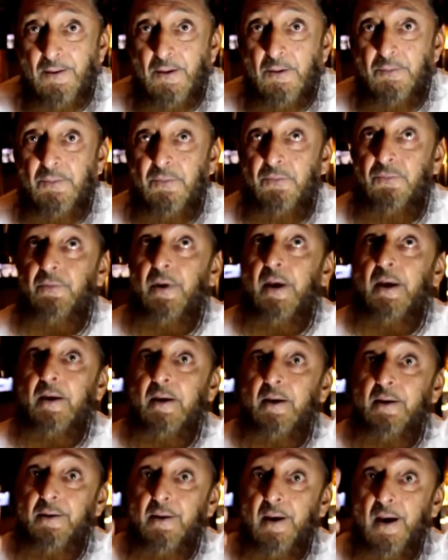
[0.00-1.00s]
You must
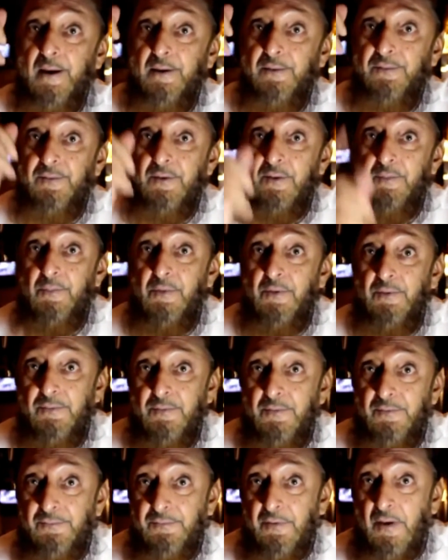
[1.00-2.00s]
recognize Him
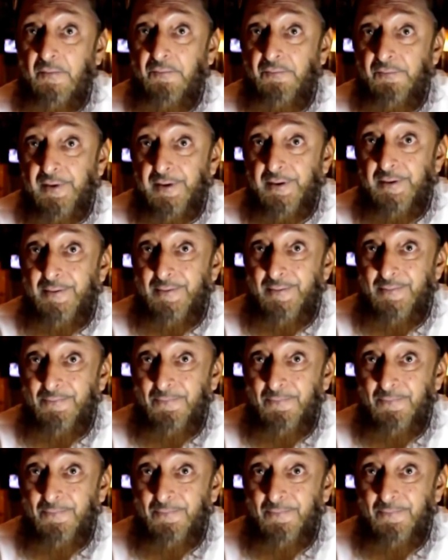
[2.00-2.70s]
as the sovereign,